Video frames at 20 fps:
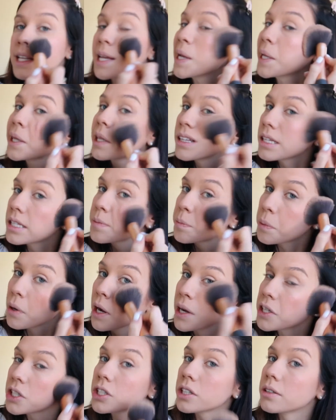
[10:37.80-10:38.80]
take this
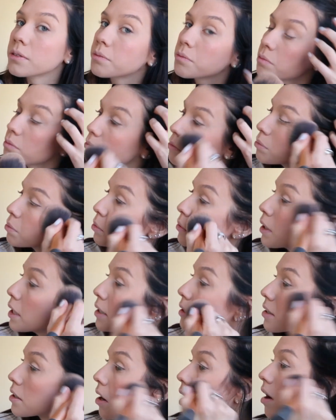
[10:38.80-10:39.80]
brush and
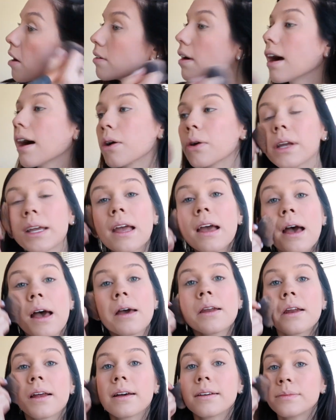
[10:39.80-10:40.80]
blend it all out
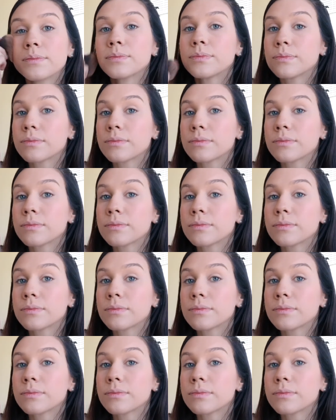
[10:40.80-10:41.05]
again.